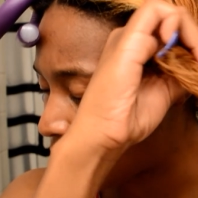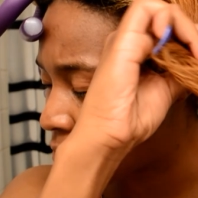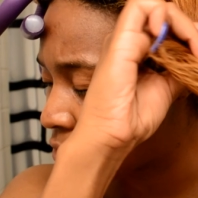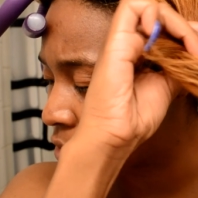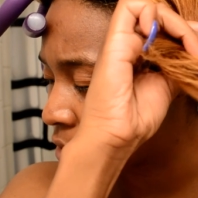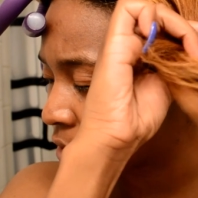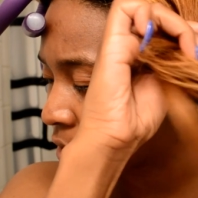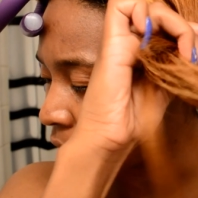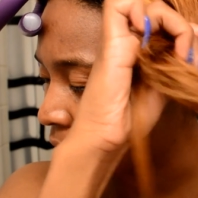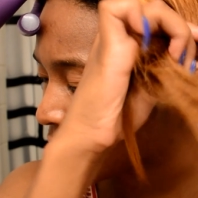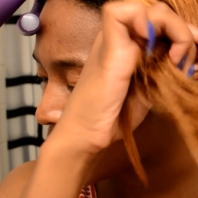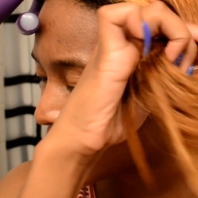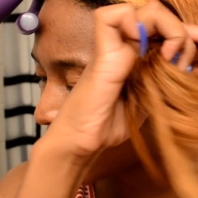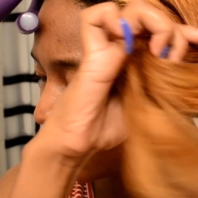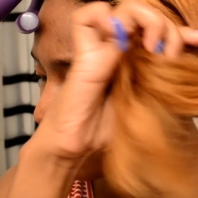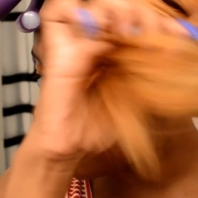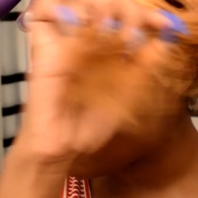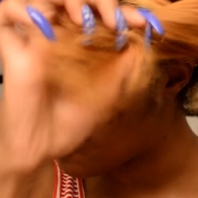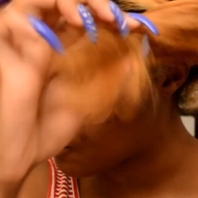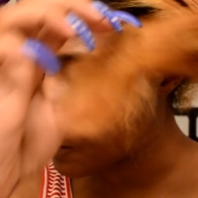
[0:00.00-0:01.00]
more time
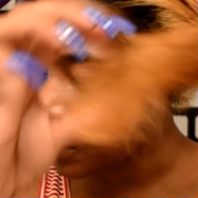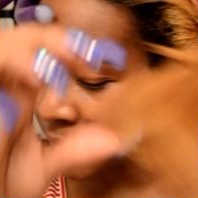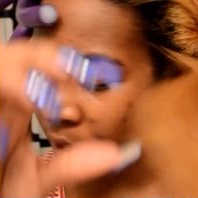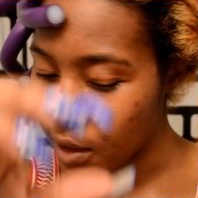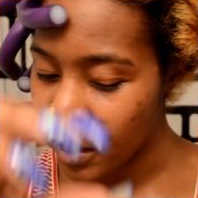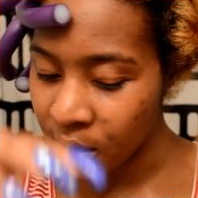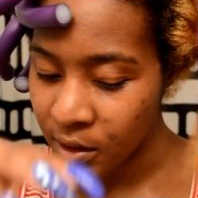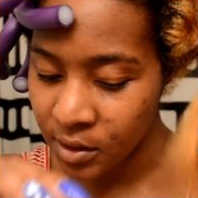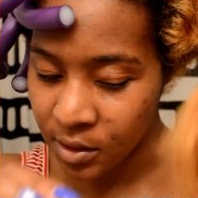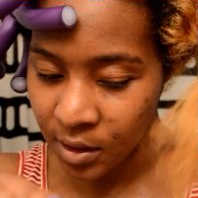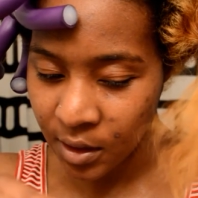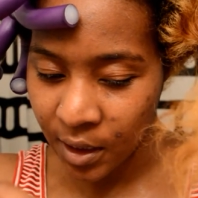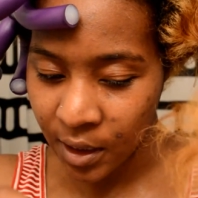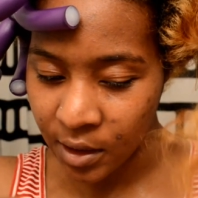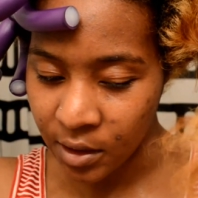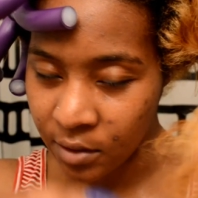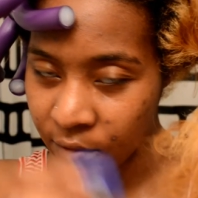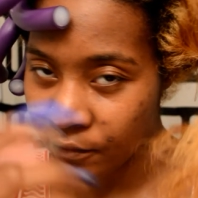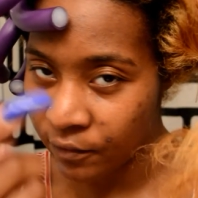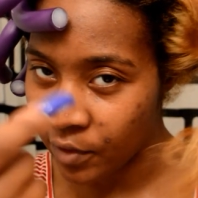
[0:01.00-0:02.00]
when I get to like
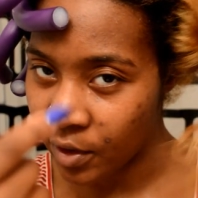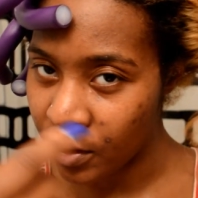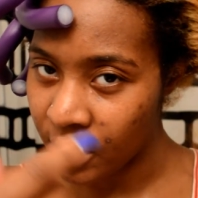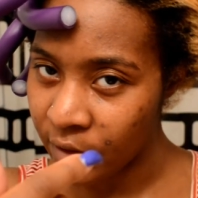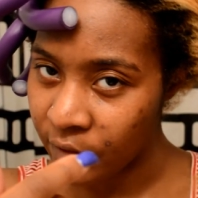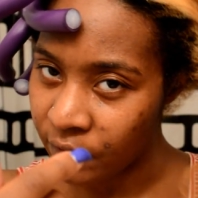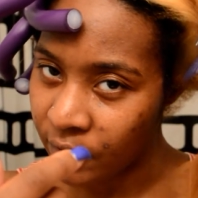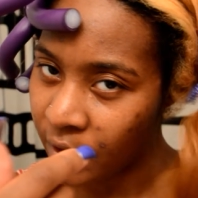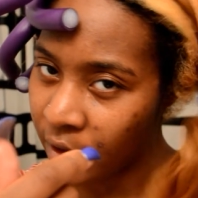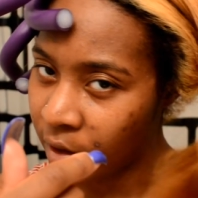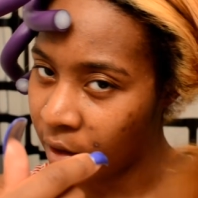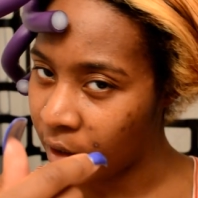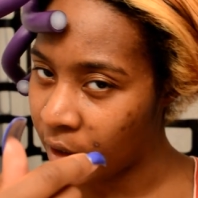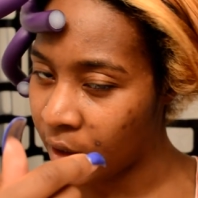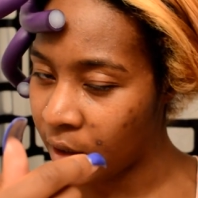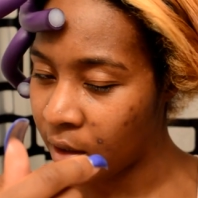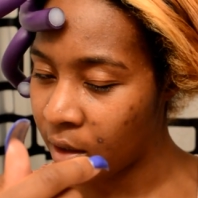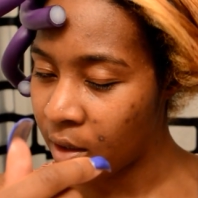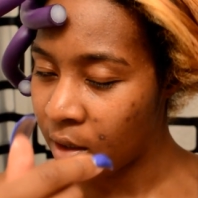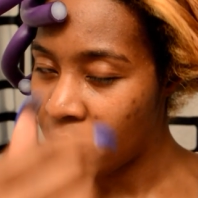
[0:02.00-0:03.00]
the very
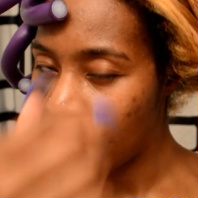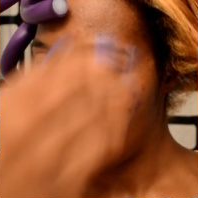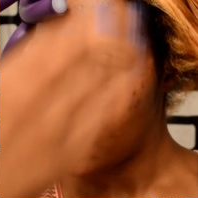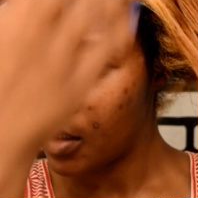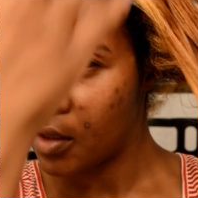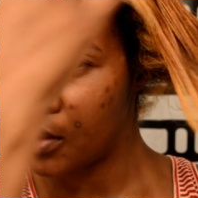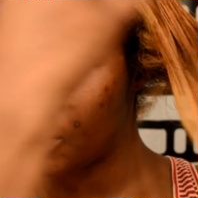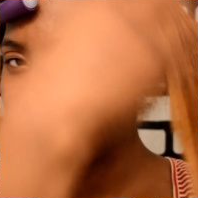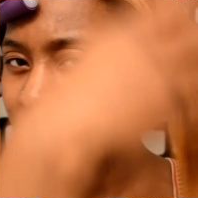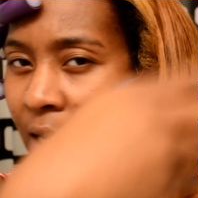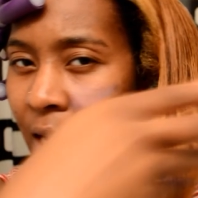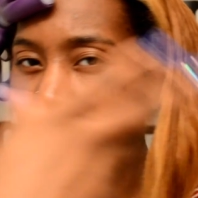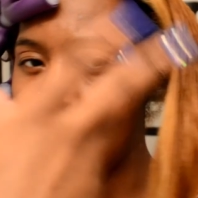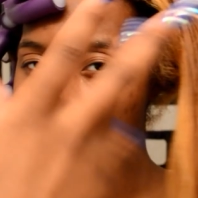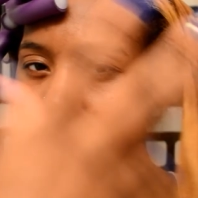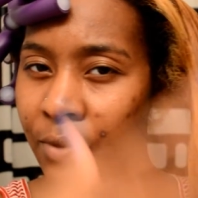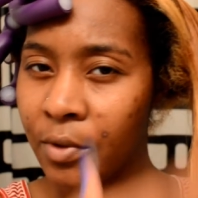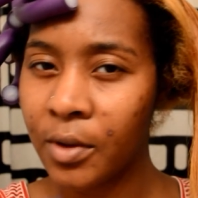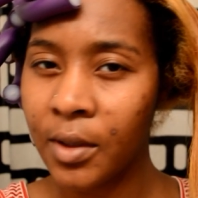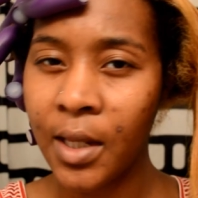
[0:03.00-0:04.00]

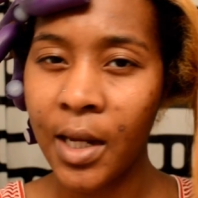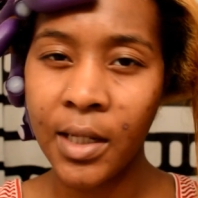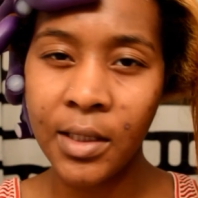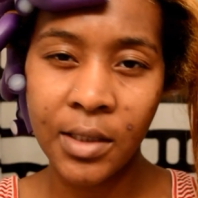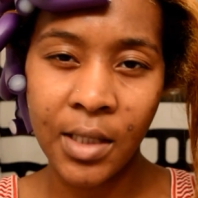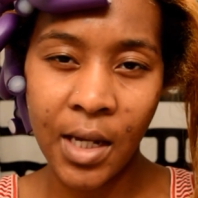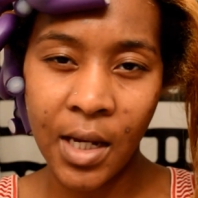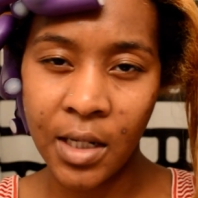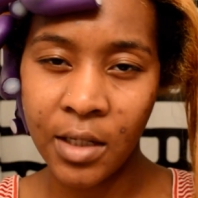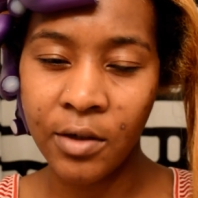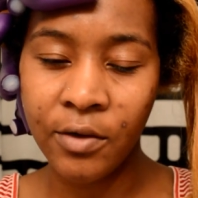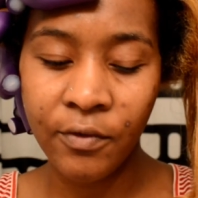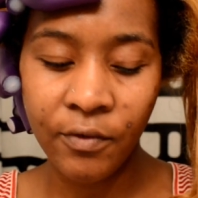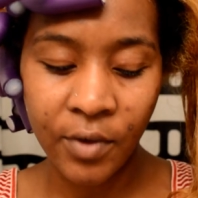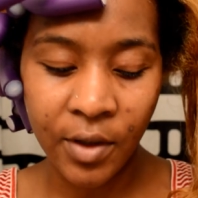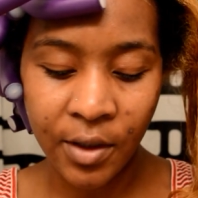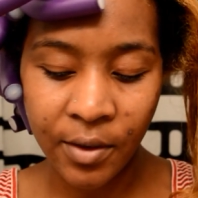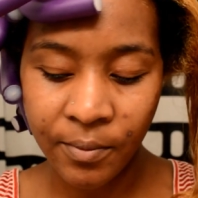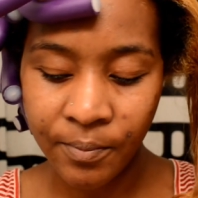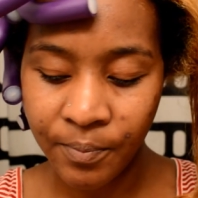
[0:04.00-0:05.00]
top, or like the end of
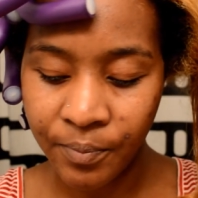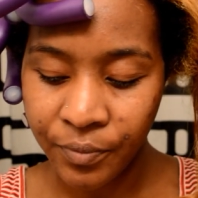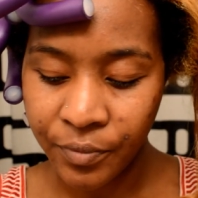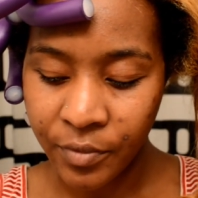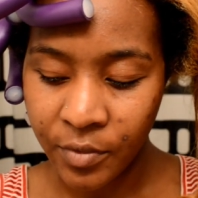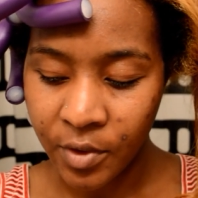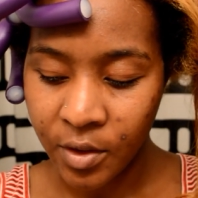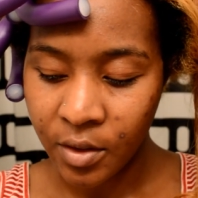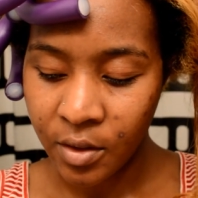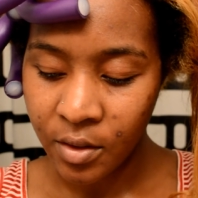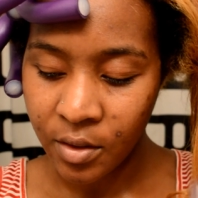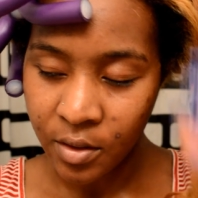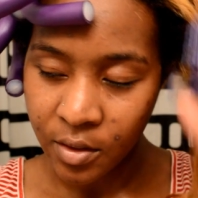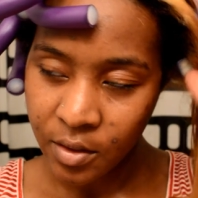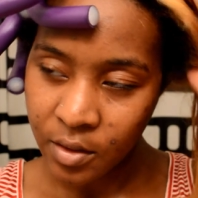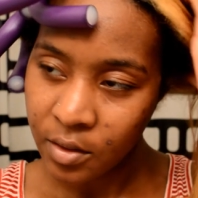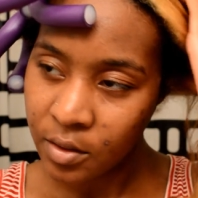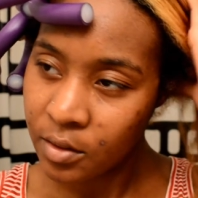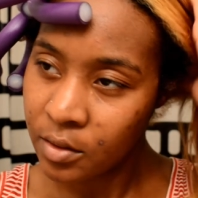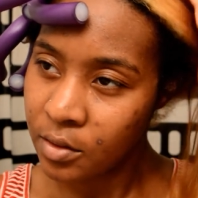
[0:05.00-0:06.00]
it,
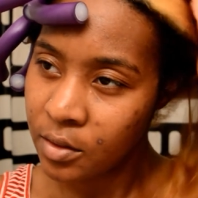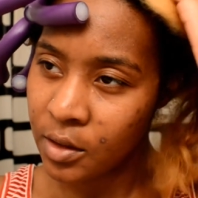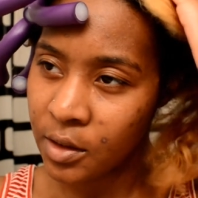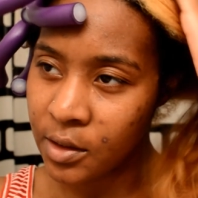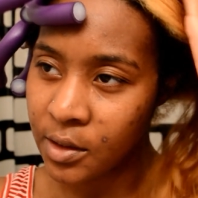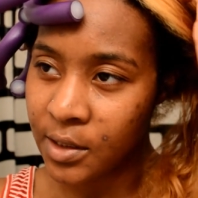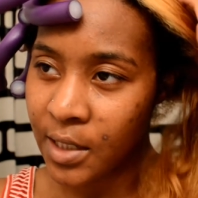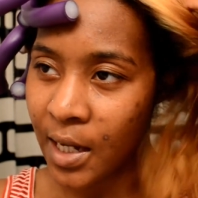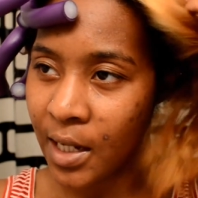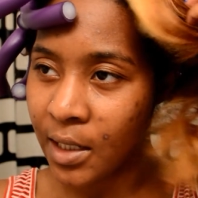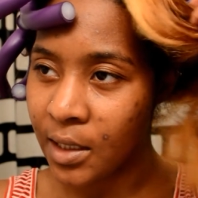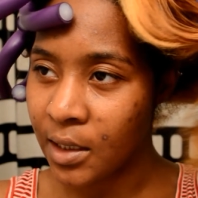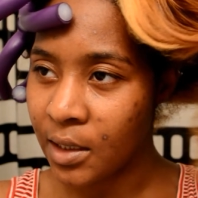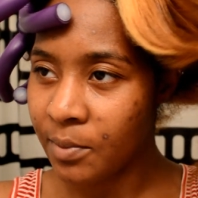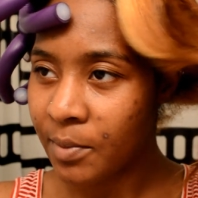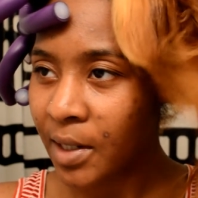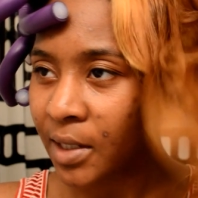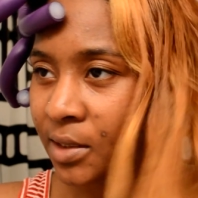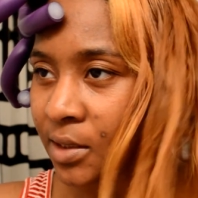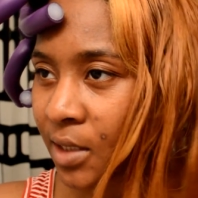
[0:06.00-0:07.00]
exactly
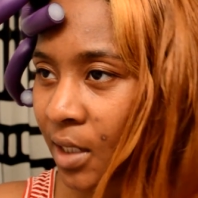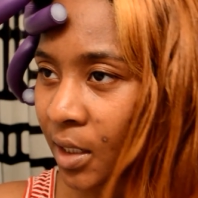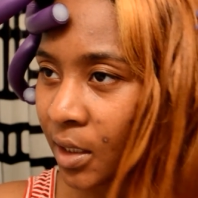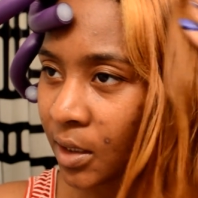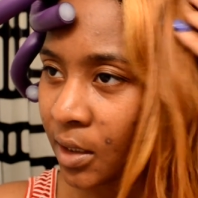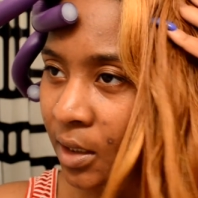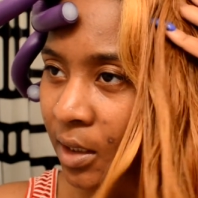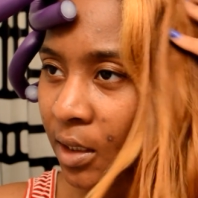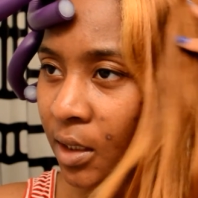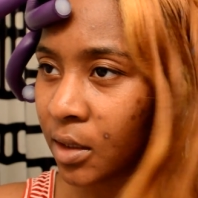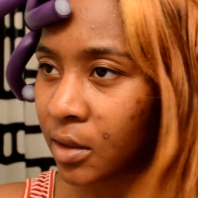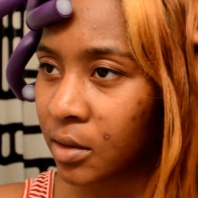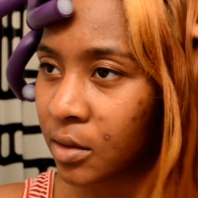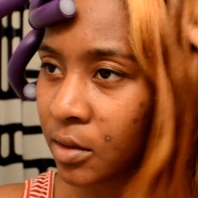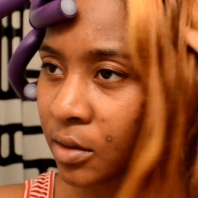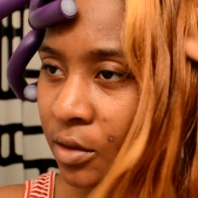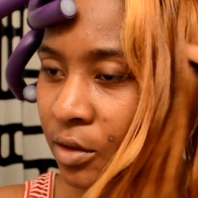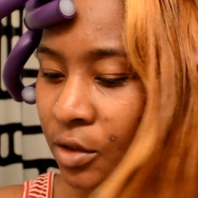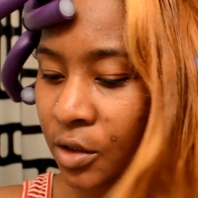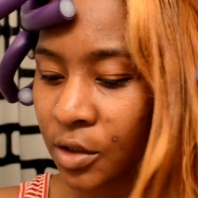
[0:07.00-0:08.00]
my technique,
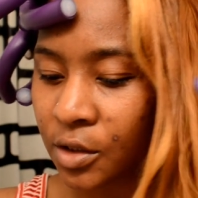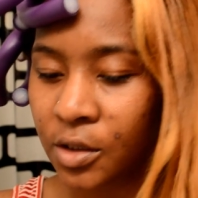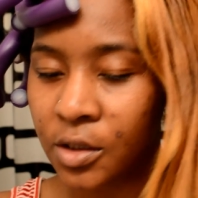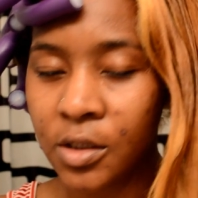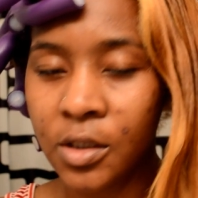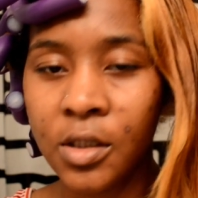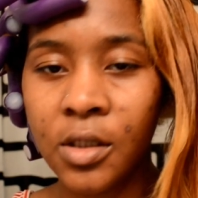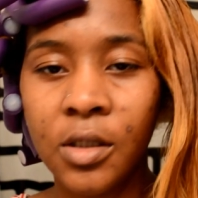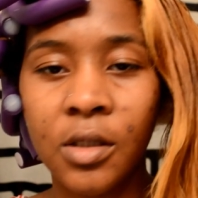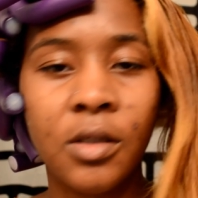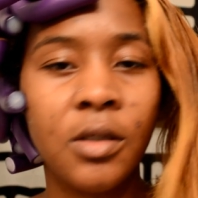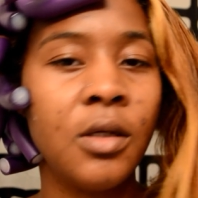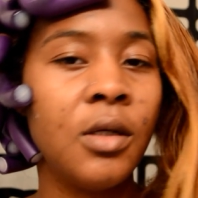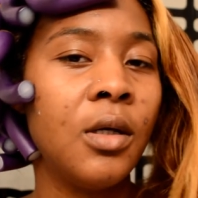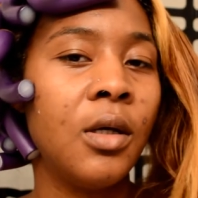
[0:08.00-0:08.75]
just to